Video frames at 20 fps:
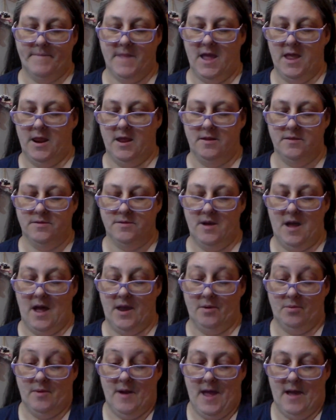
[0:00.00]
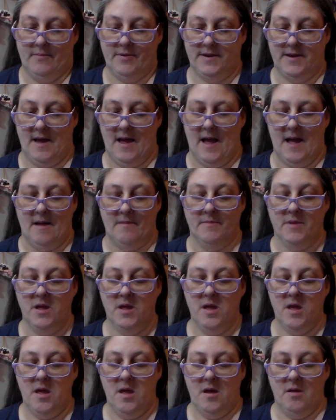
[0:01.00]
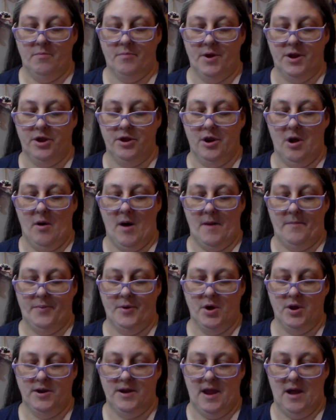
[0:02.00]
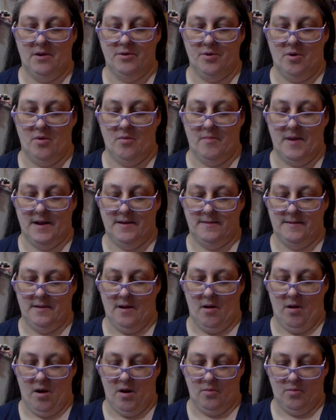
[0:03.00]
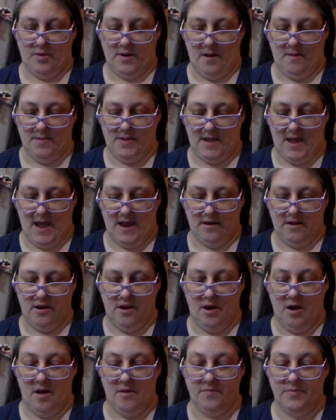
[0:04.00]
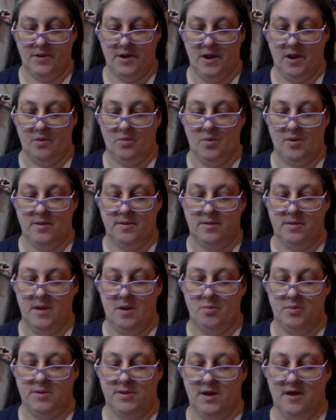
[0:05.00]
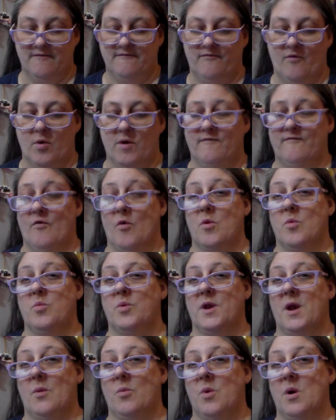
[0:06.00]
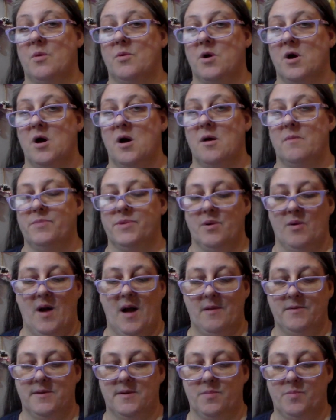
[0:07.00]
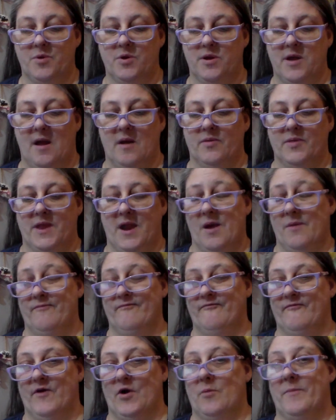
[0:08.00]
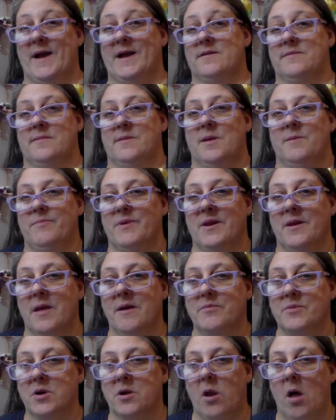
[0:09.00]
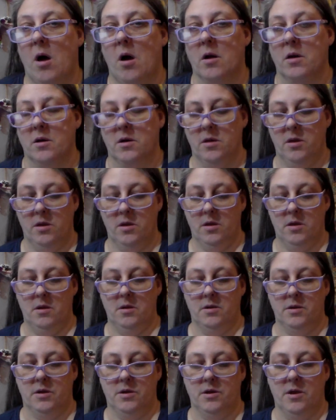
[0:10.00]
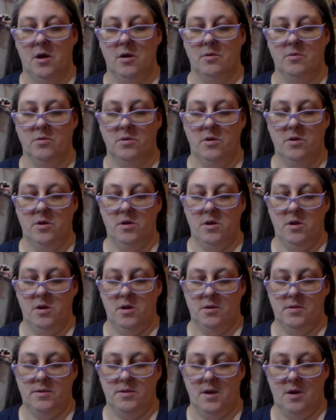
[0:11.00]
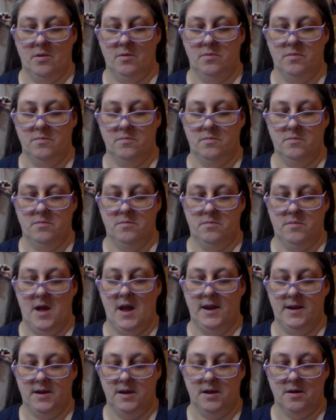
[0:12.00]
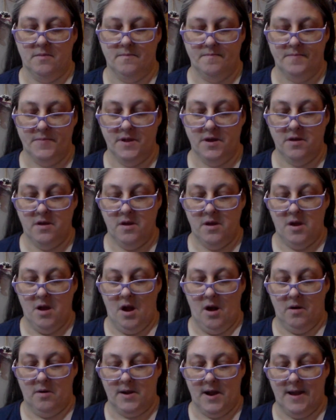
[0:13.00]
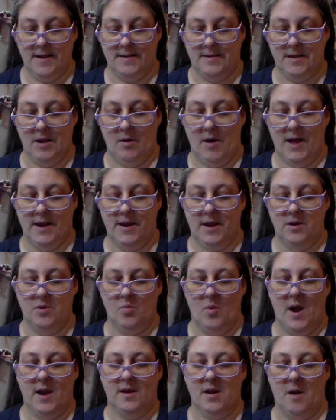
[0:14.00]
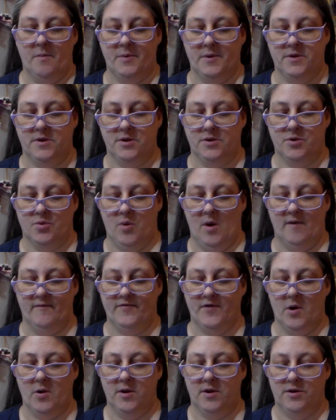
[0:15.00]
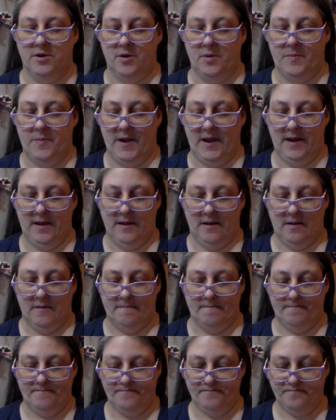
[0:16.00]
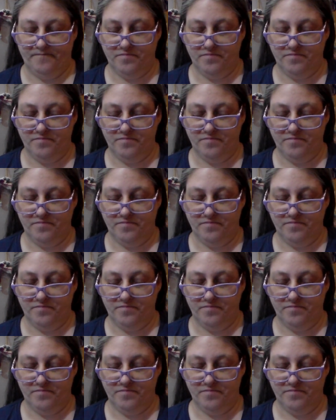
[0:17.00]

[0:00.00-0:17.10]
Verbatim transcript: And it, I don't have a time. But you know, I put down on my chart when I was adding it up that it was it was 10:44 when I woke up, so I just put down that I fell back asleep at 11 o'clock. You know, so, a.m. Okay, so I didn't wake up until 12.32 p.m.